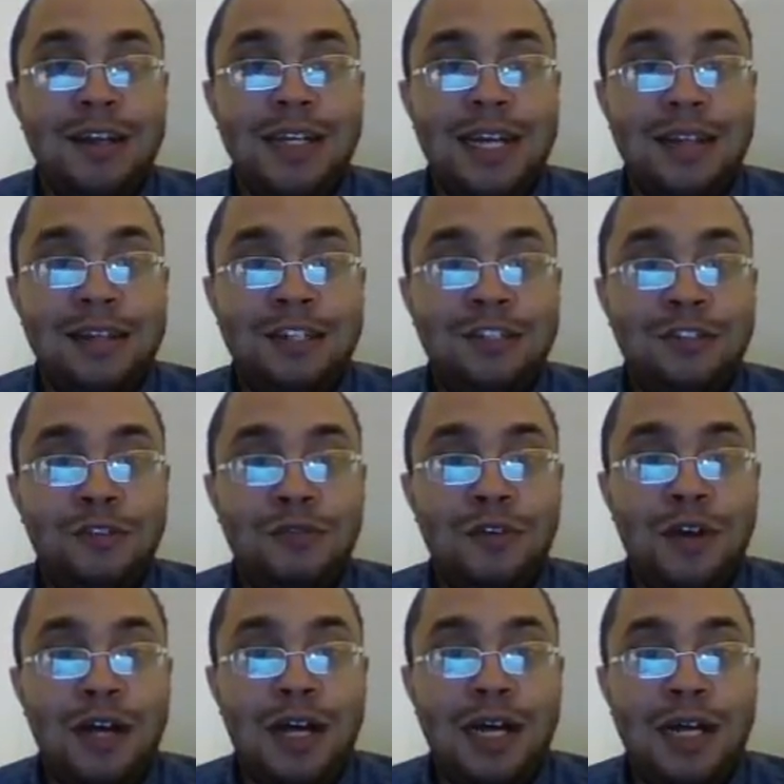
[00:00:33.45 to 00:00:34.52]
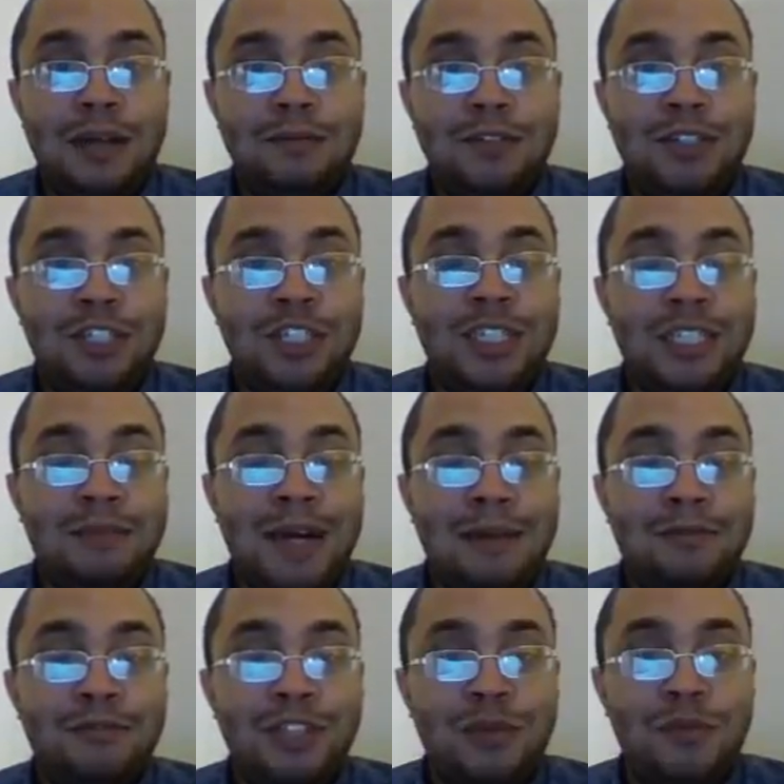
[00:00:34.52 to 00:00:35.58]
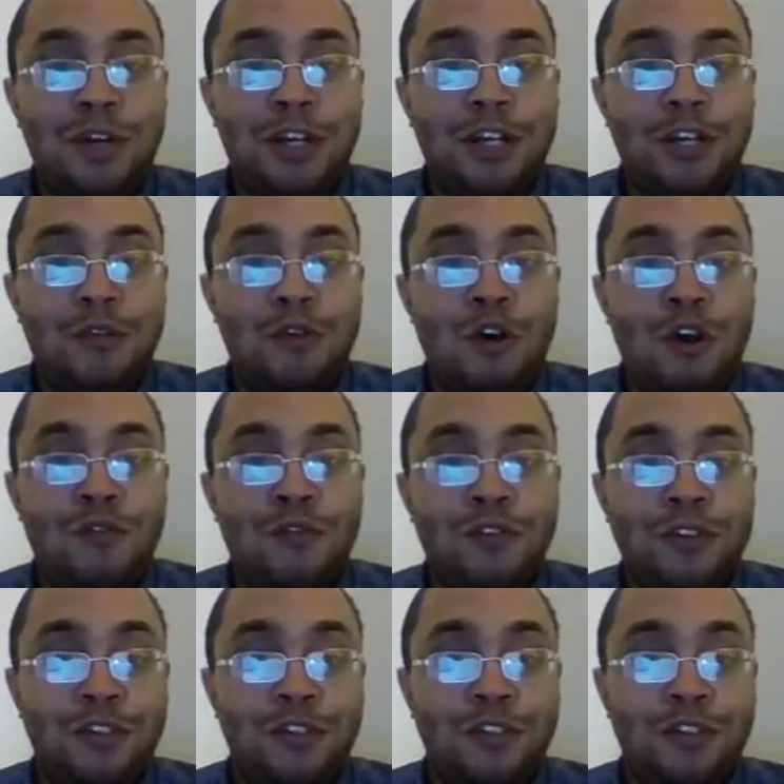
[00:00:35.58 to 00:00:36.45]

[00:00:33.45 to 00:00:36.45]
Now these are just some options I wanted to go over.